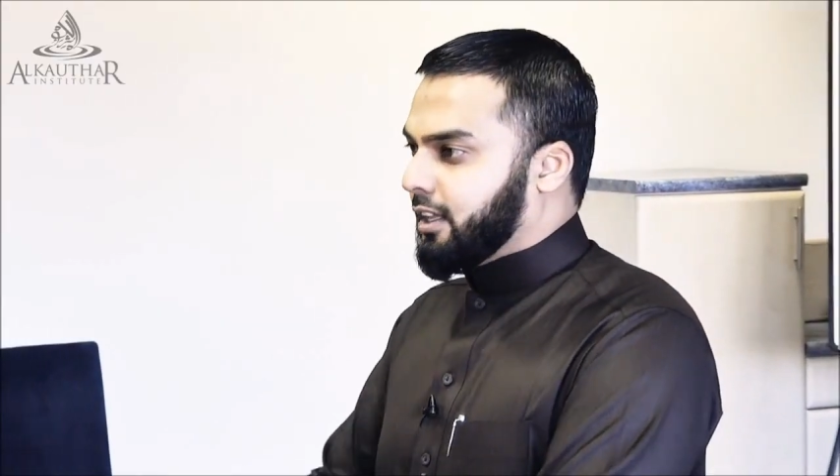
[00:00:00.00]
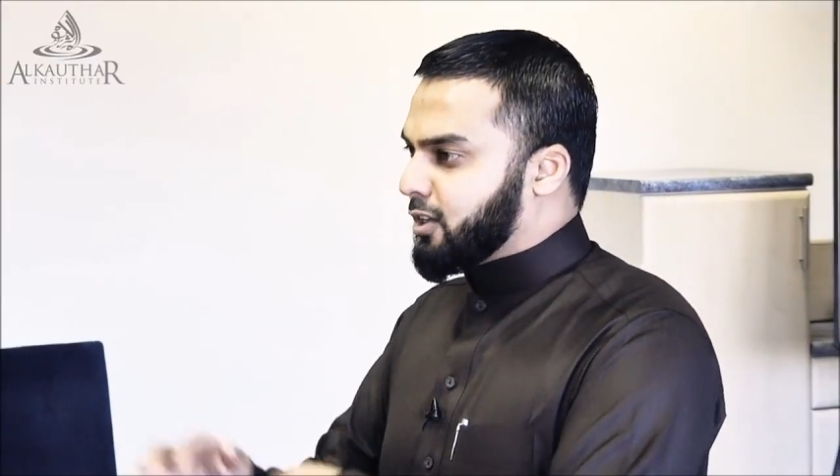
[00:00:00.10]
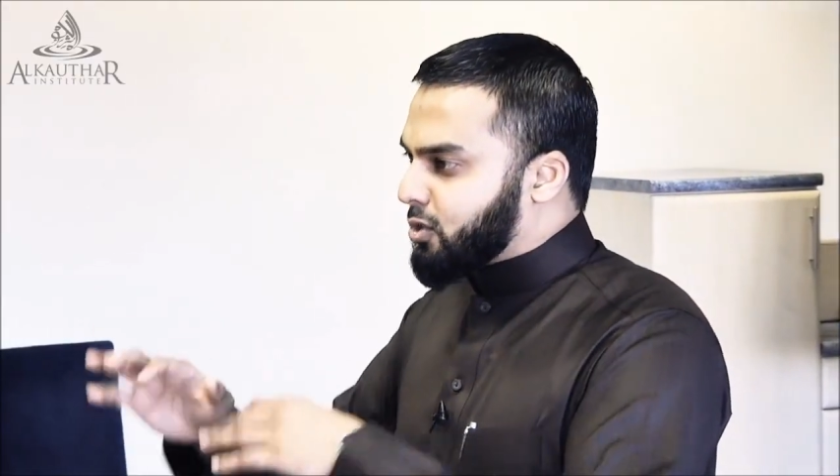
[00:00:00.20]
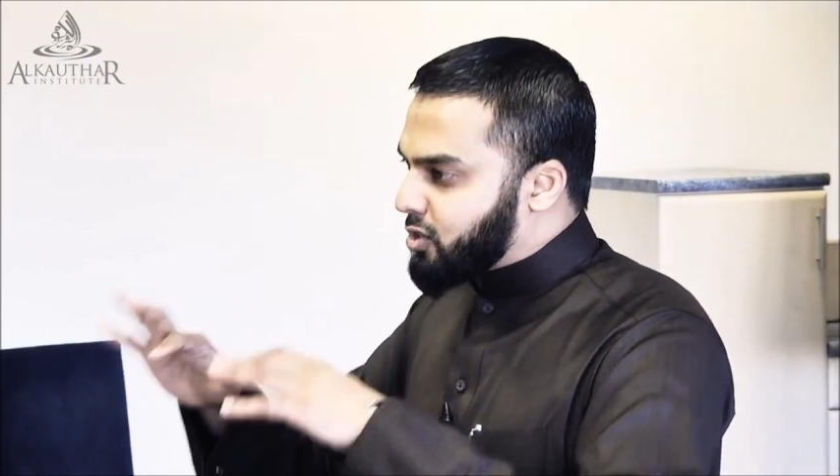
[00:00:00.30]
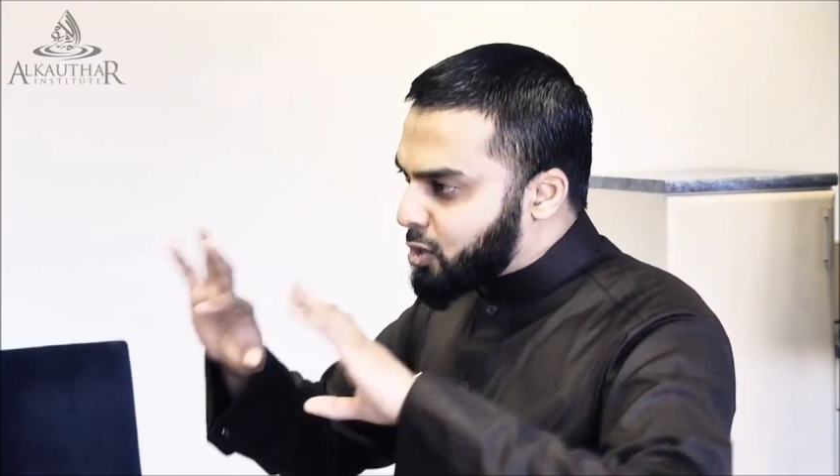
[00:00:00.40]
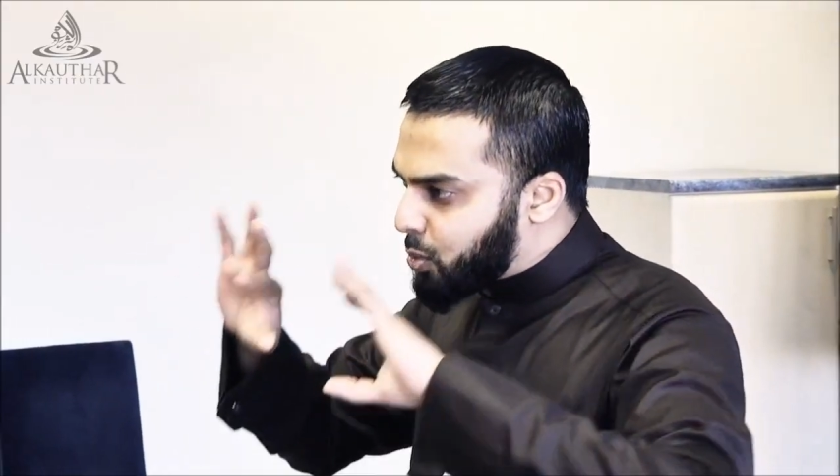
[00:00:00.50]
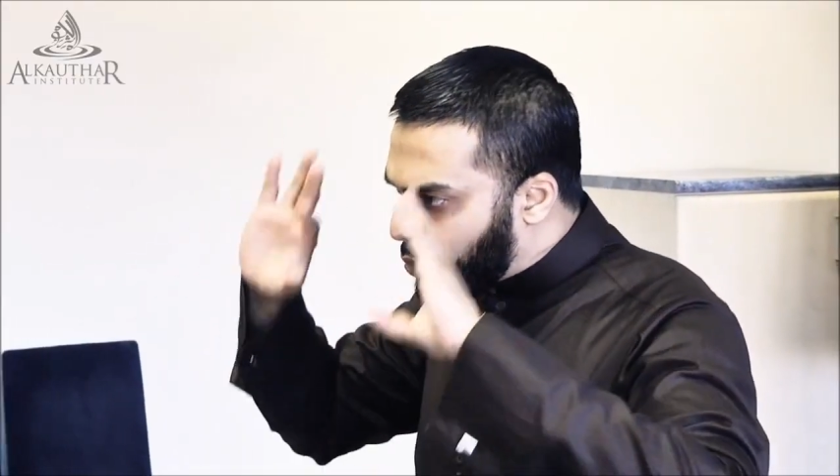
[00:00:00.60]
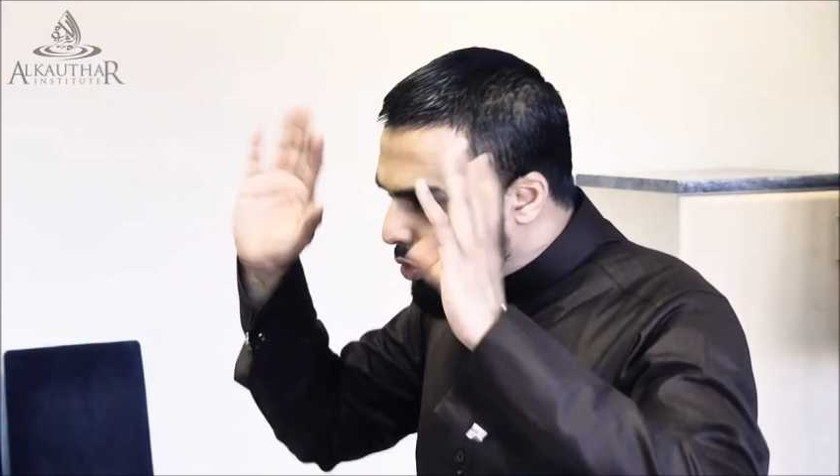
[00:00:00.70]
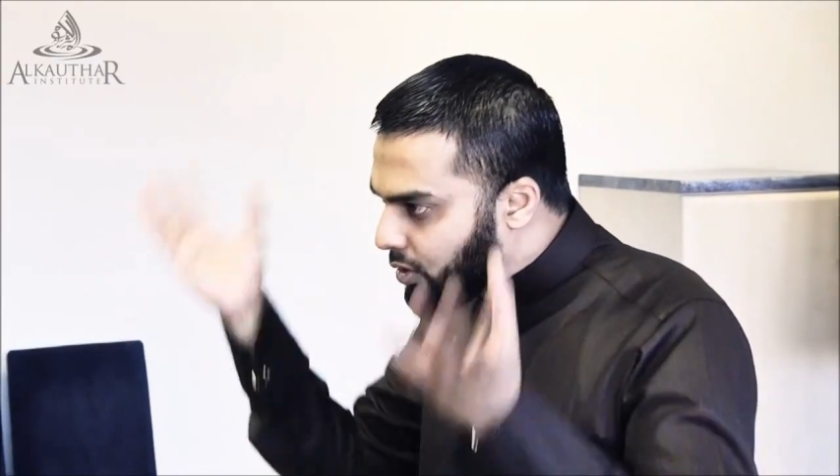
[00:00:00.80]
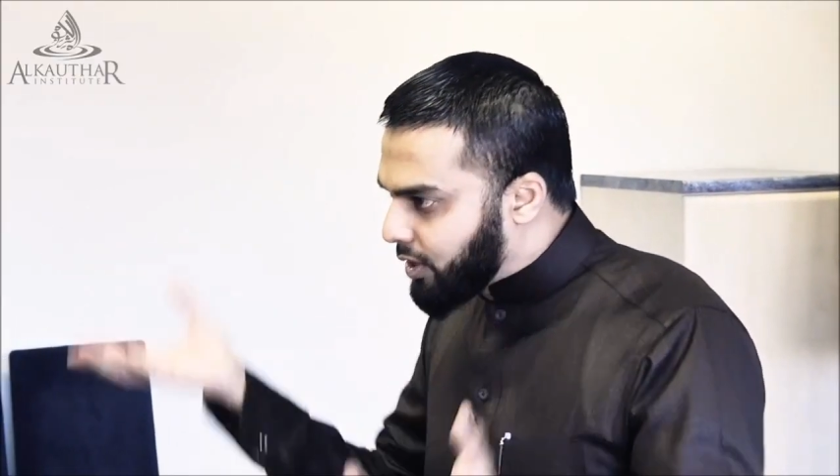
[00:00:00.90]
There's no such
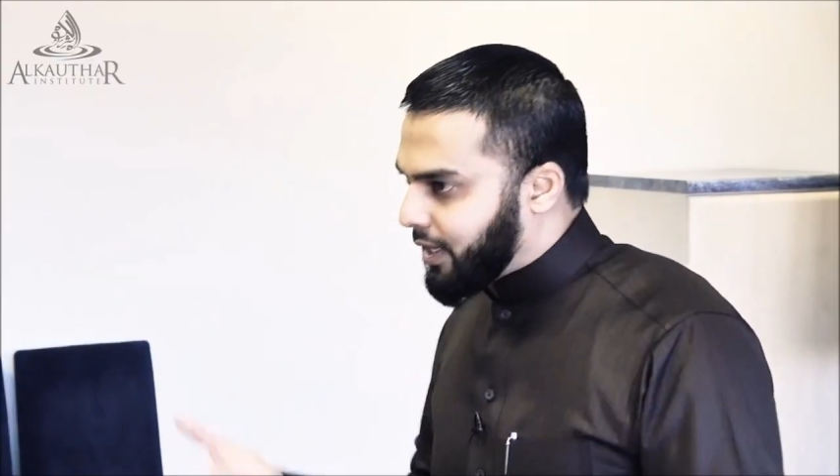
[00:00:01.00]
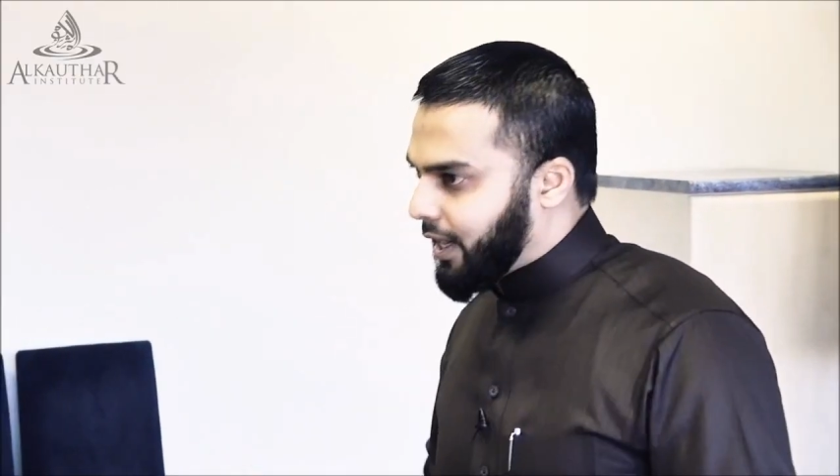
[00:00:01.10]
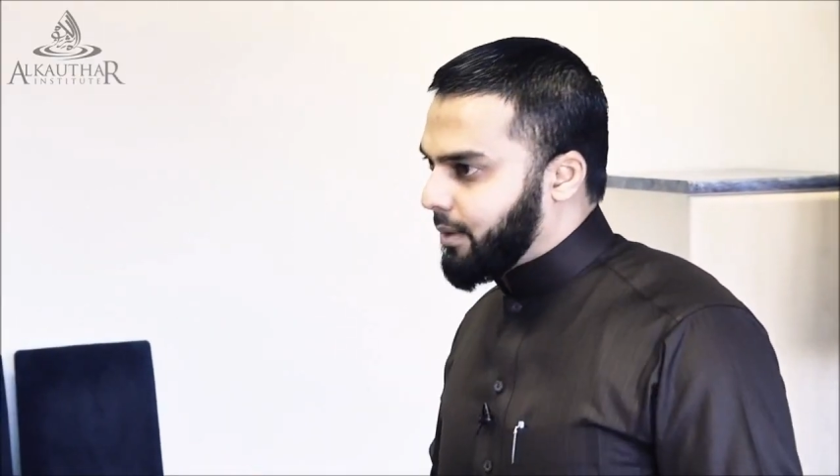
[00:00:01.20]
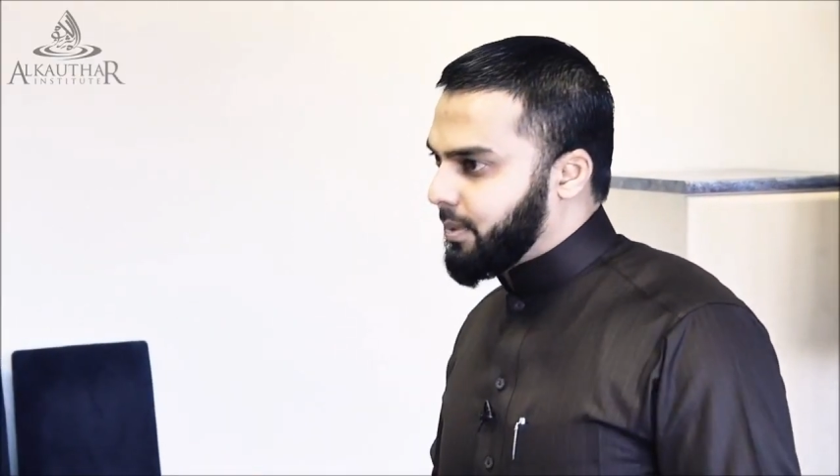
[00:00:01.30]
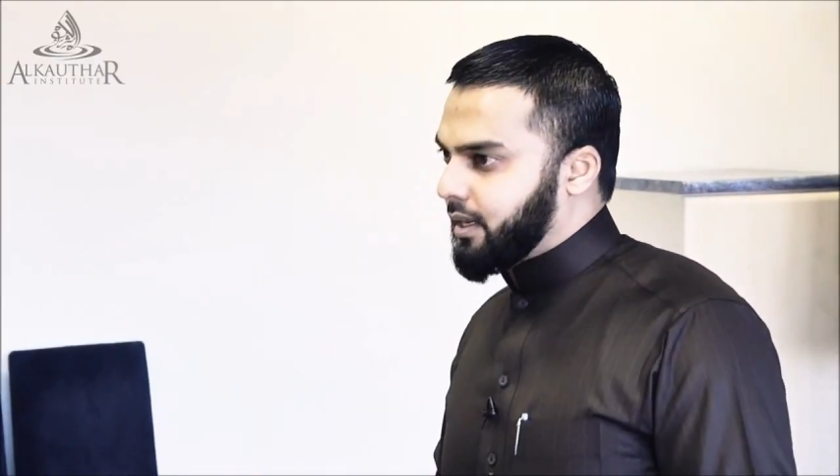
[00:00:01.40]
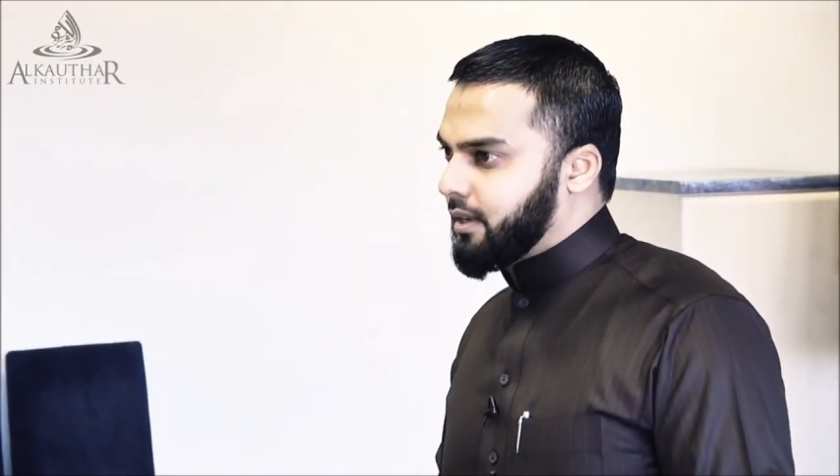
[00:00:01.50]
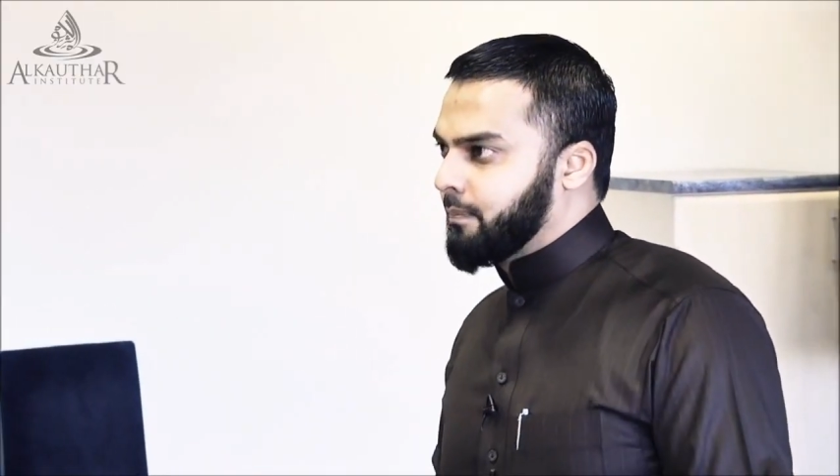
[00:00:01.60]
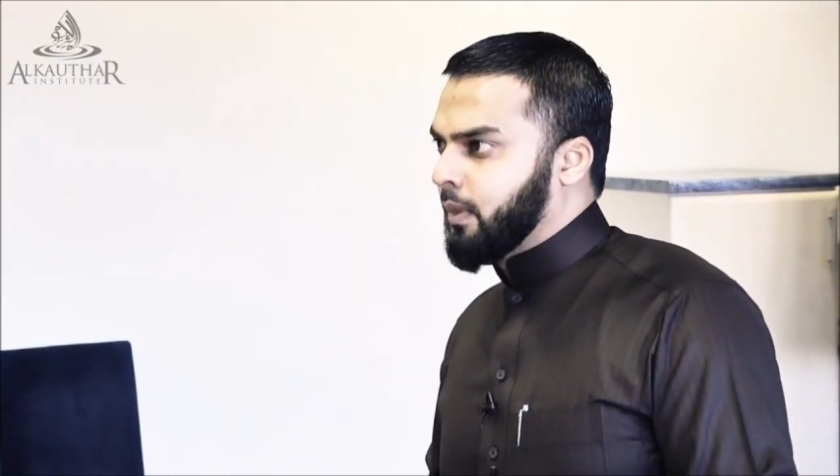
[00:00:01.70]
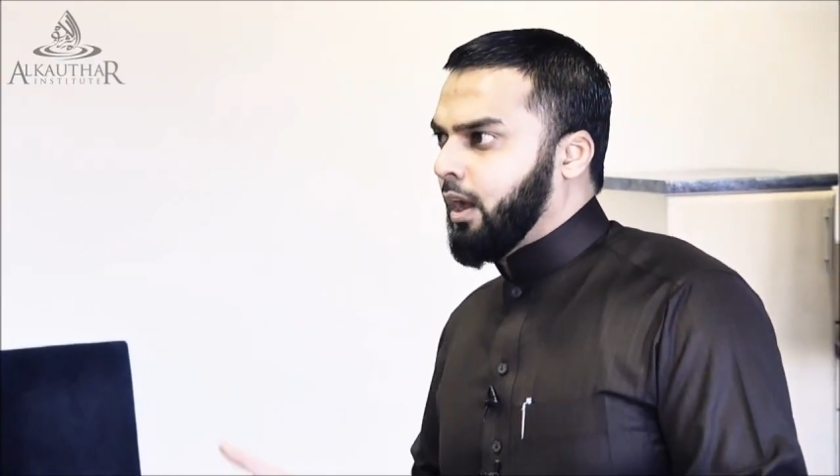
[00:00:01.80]
word in Arabic.